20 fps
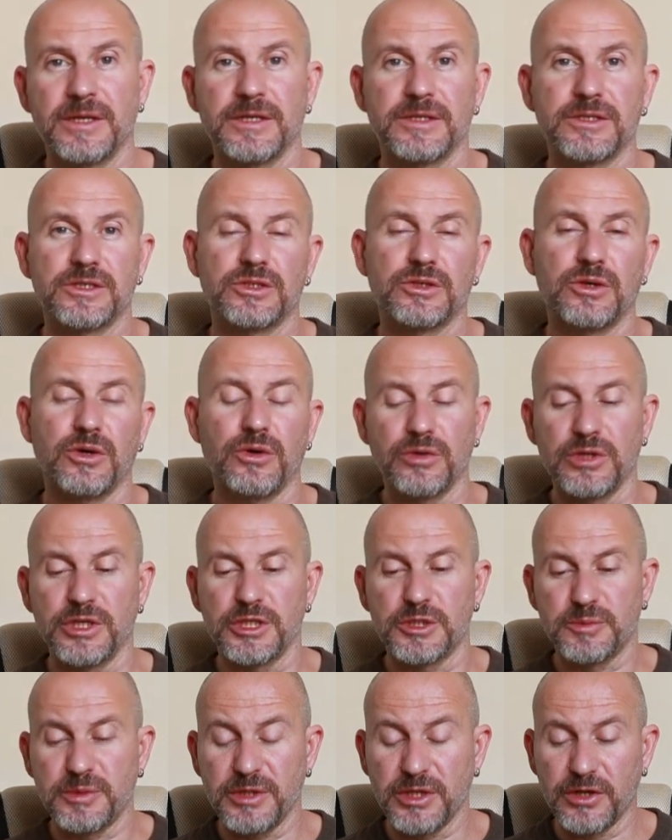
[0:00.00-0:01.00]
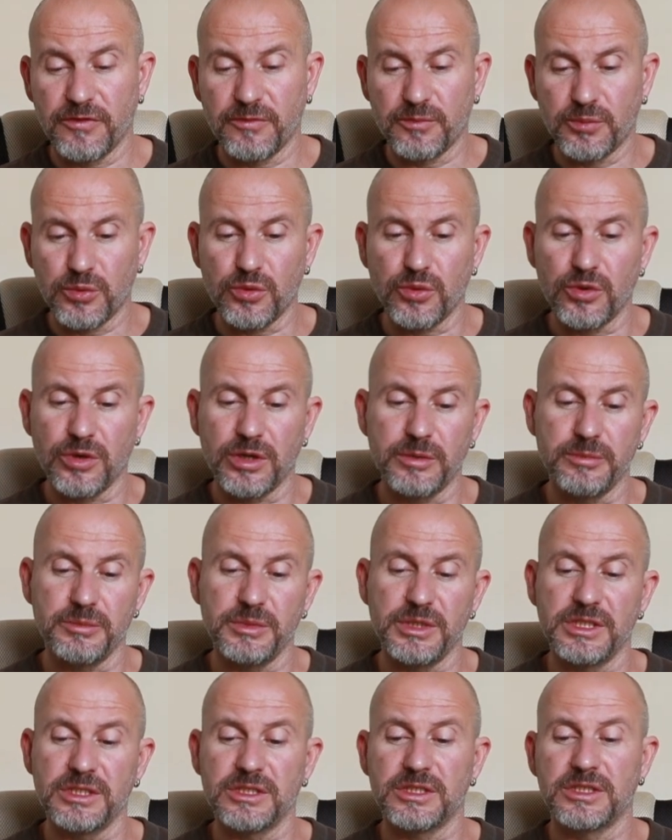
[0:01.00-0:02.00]
So the speed of pour
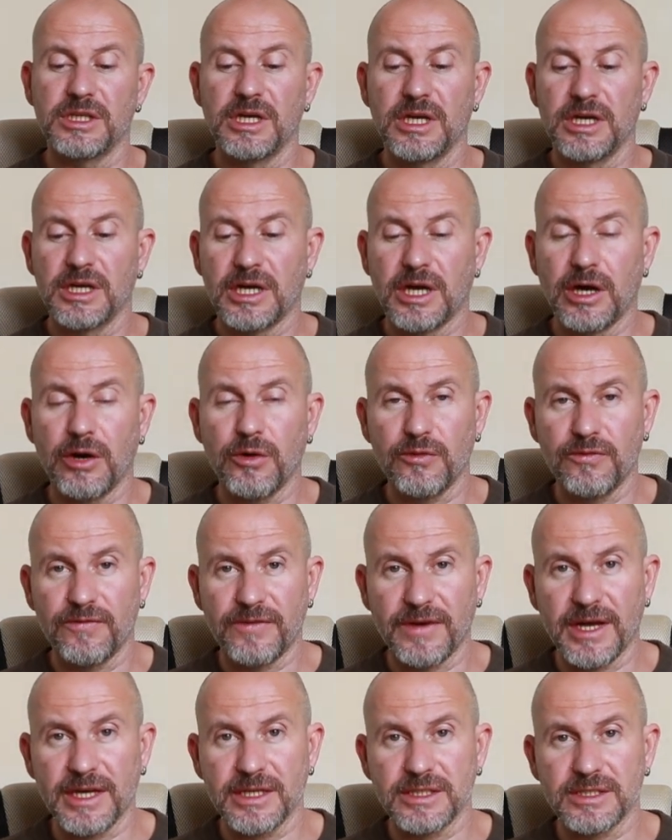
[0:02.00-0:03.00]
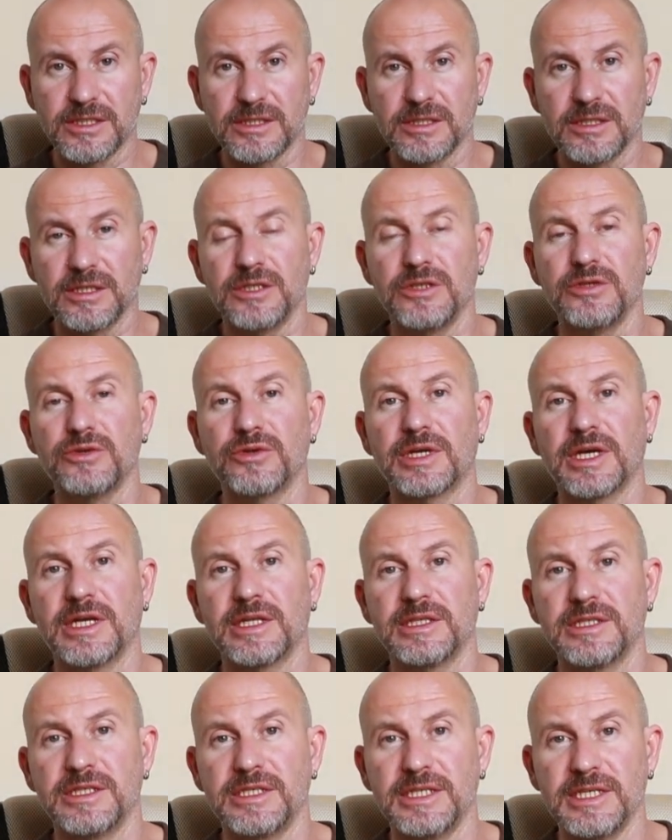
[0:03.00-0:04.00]
means how fast you
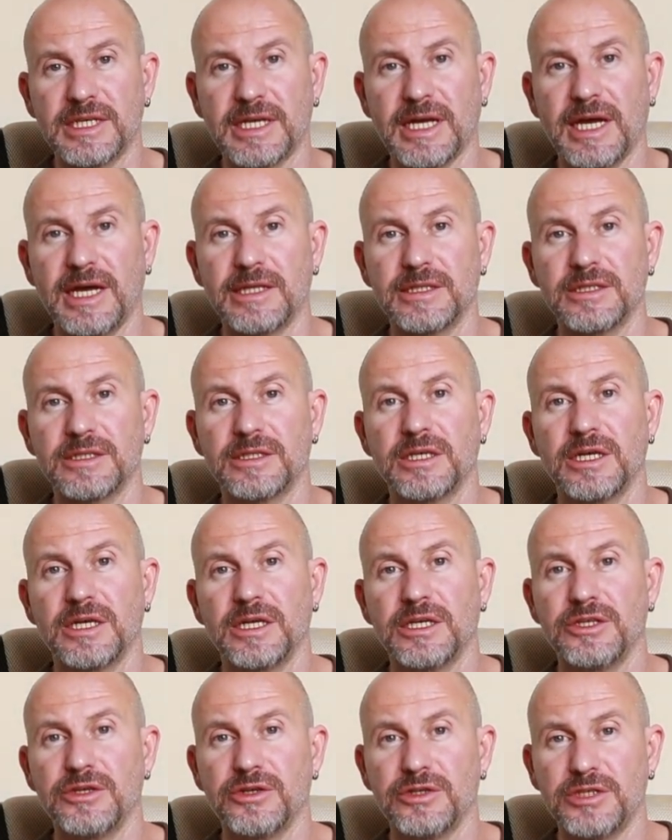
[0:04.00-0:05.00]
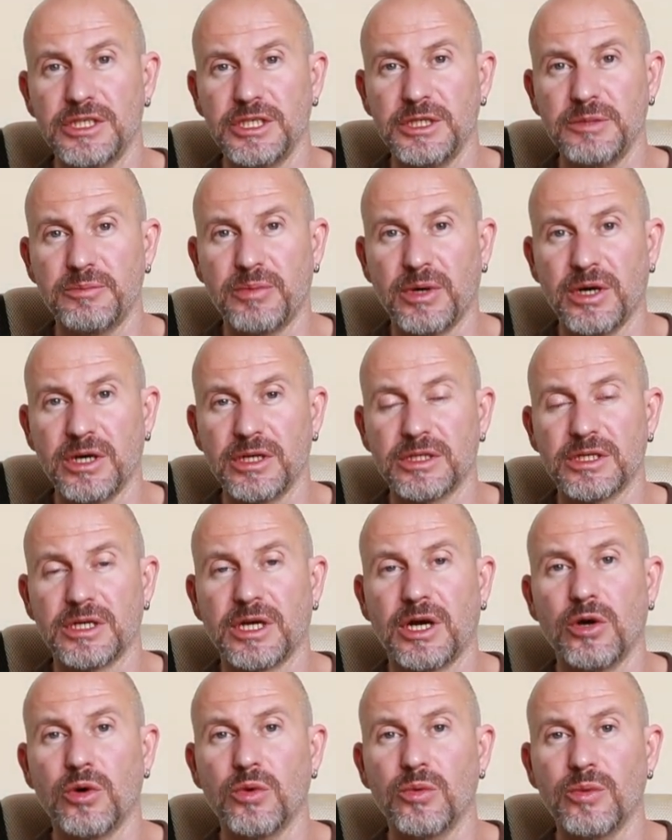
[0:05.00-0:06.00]
can decant your teapot,
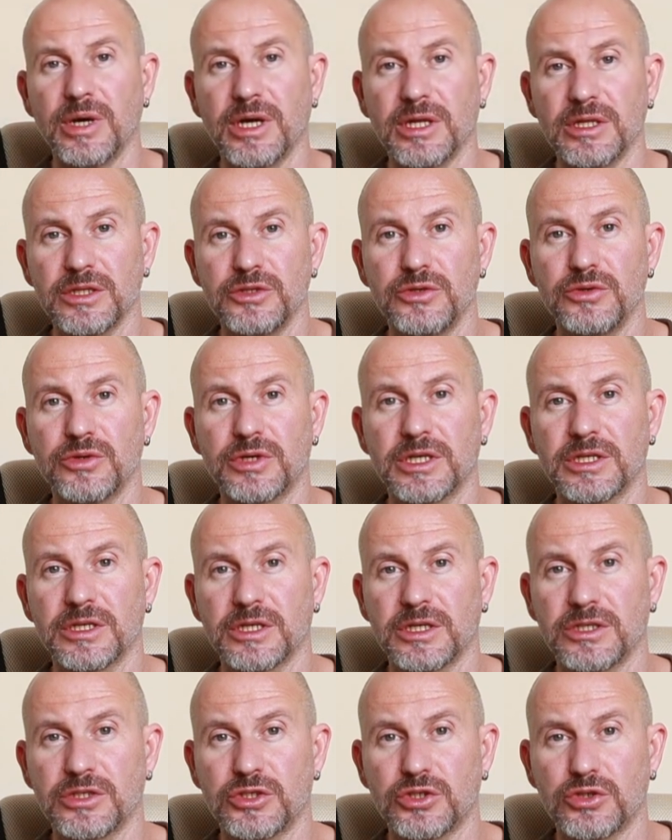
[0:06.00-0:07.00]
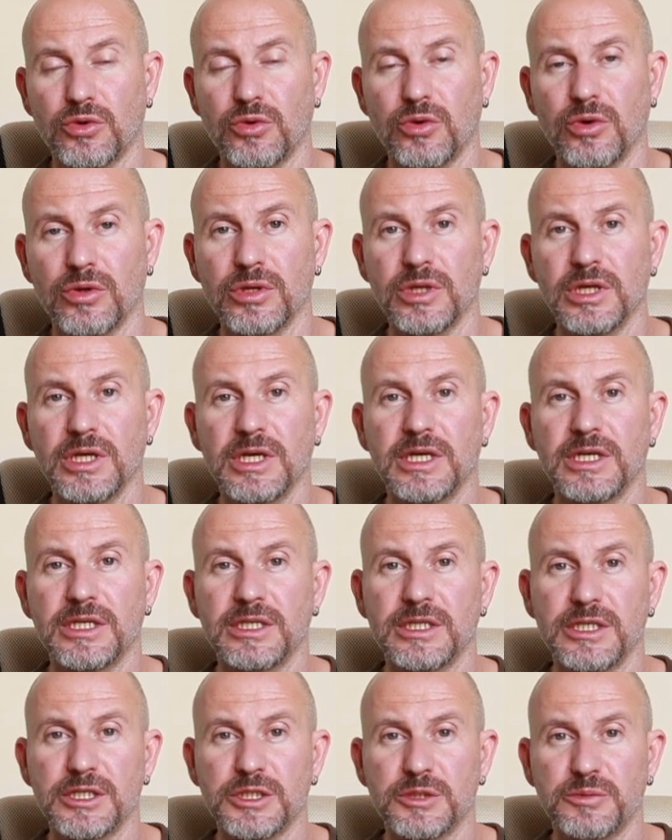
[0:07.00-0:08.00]
how well you can control
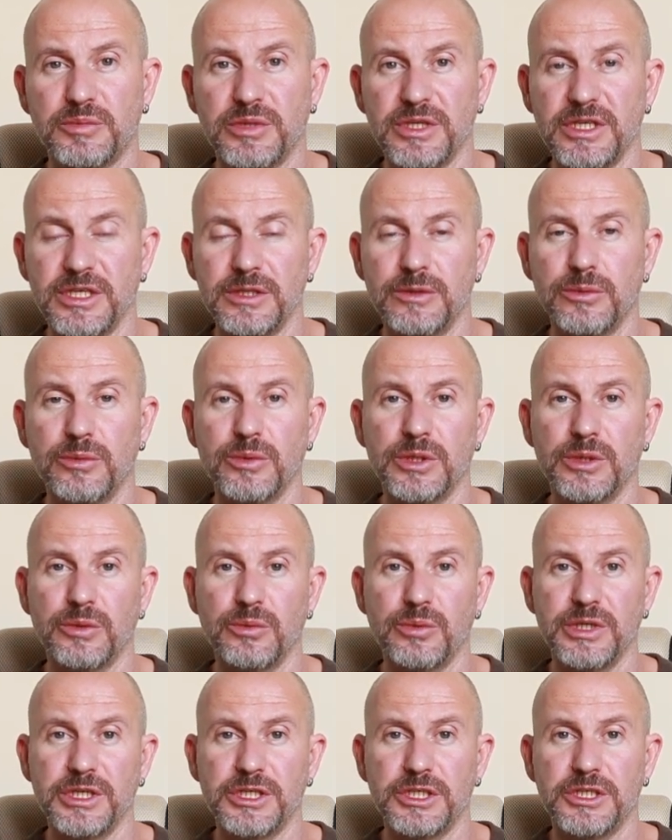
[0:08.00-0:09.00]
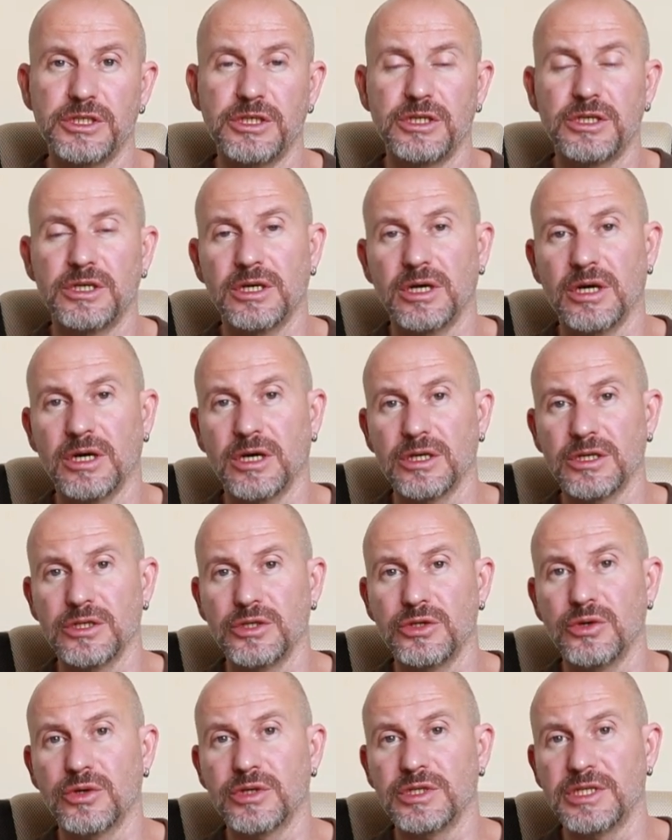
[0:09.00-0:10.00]
the speed with which
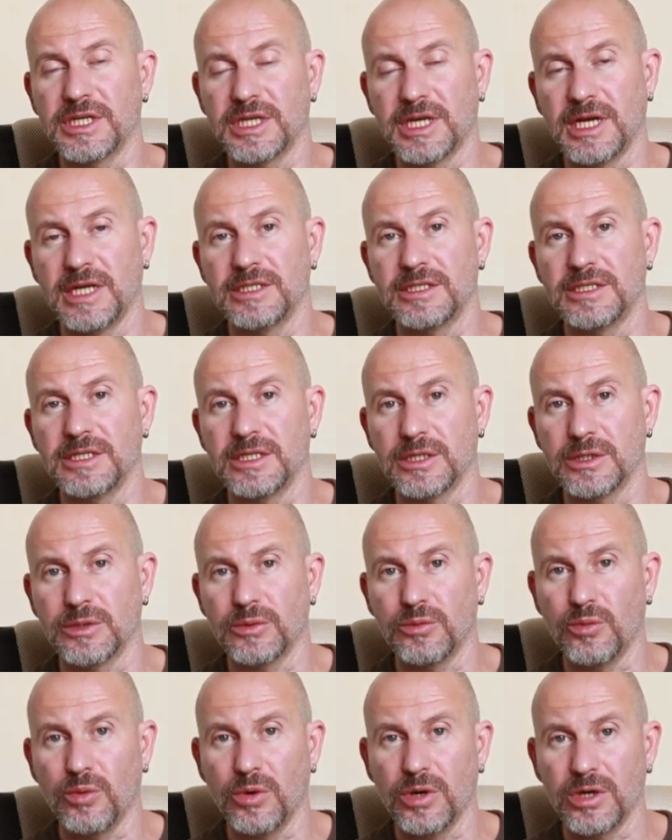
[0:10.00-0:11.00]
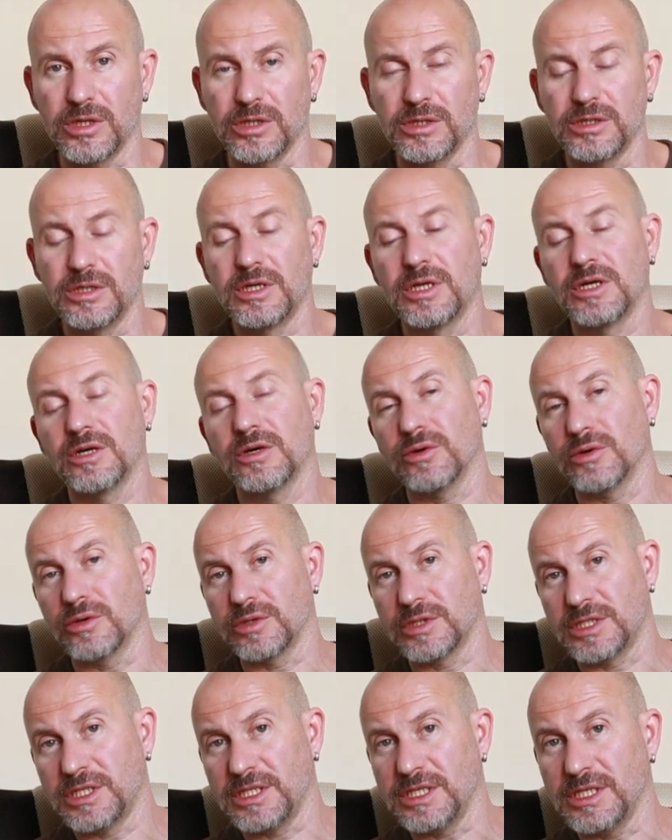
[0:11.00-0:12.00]
you are decanting water or
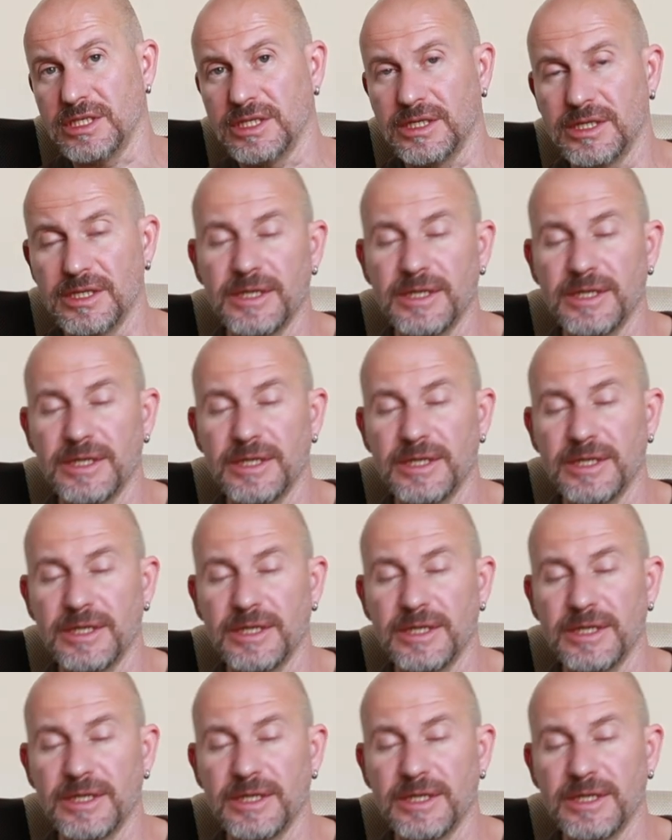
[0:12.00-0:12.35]
tea.